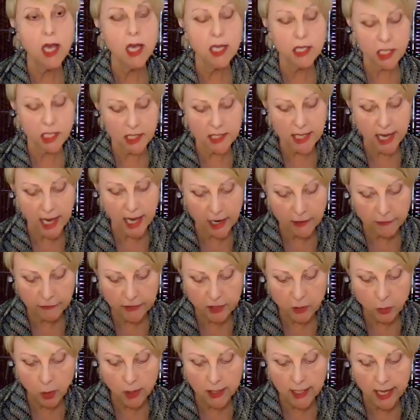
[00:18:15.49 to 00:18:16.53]
Does
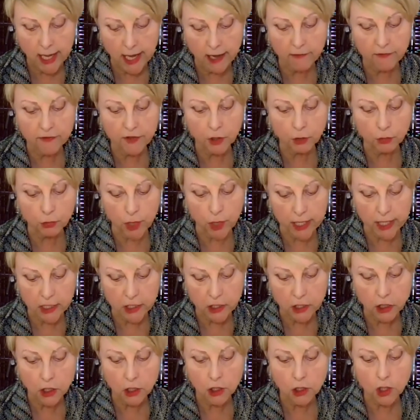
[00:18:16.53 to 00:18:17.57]
everyone have the right
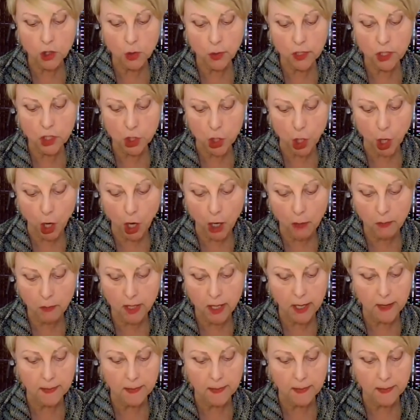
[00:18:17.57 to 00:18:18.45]
to a job